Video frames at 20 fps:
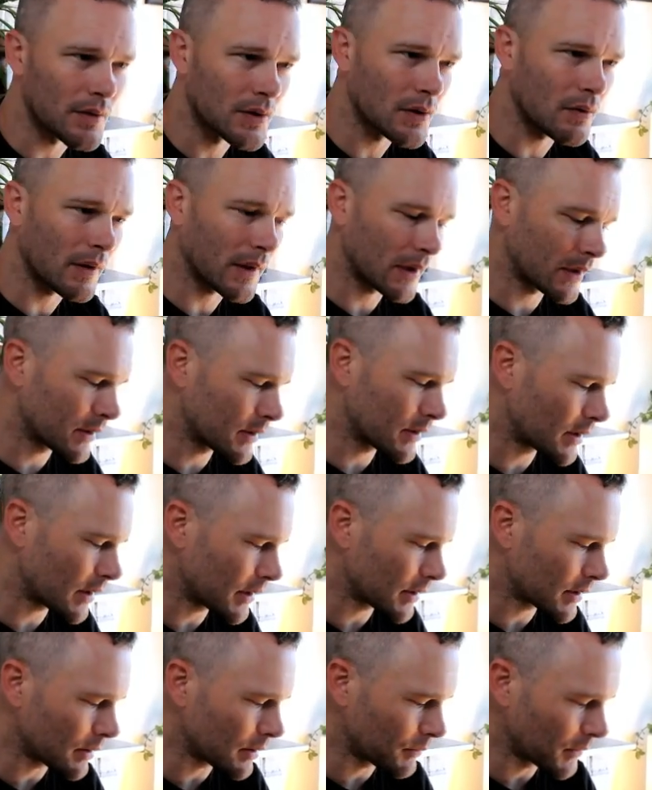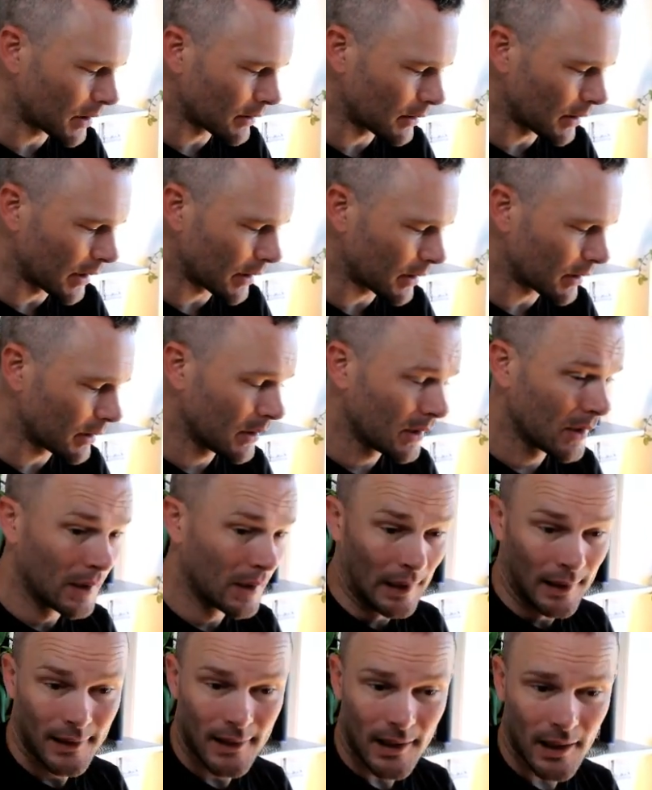So I could say something like
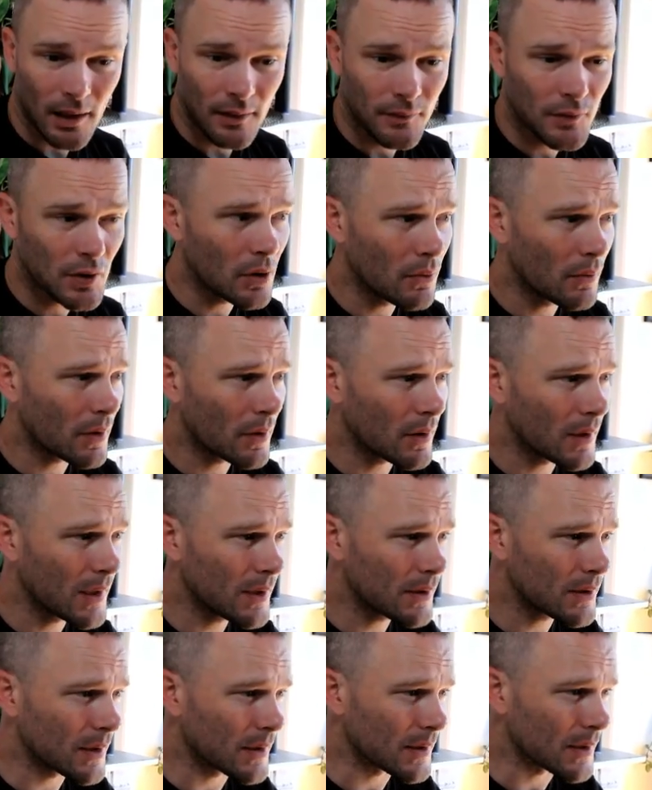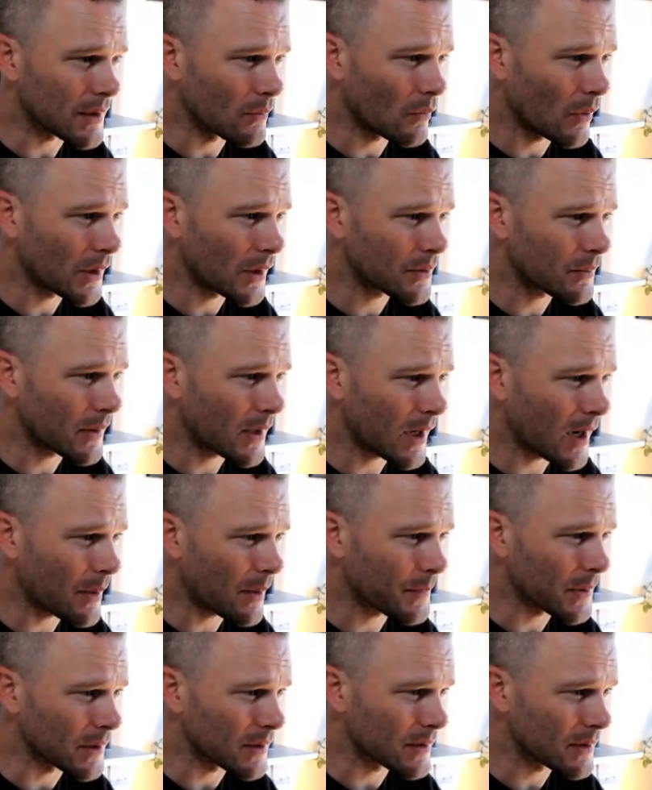negative 200 inches and watch what
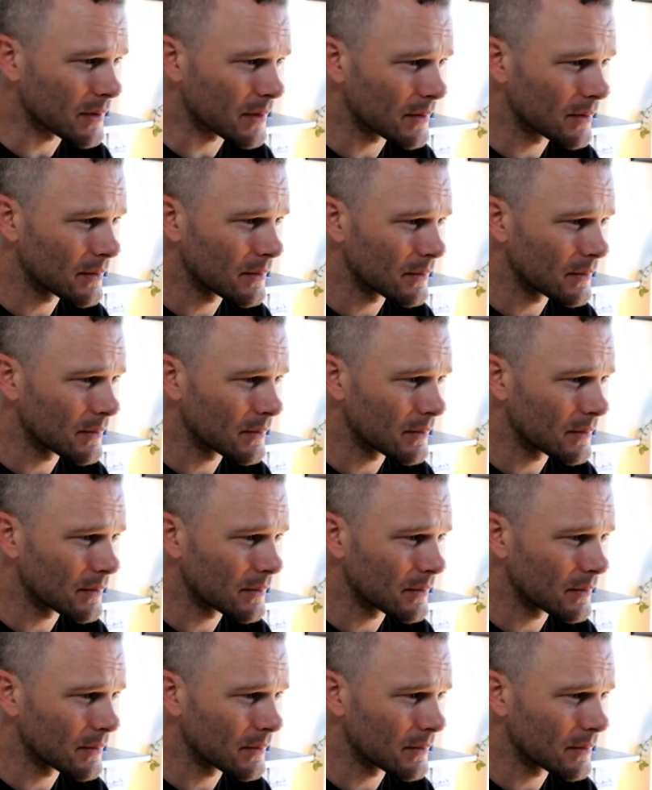happens.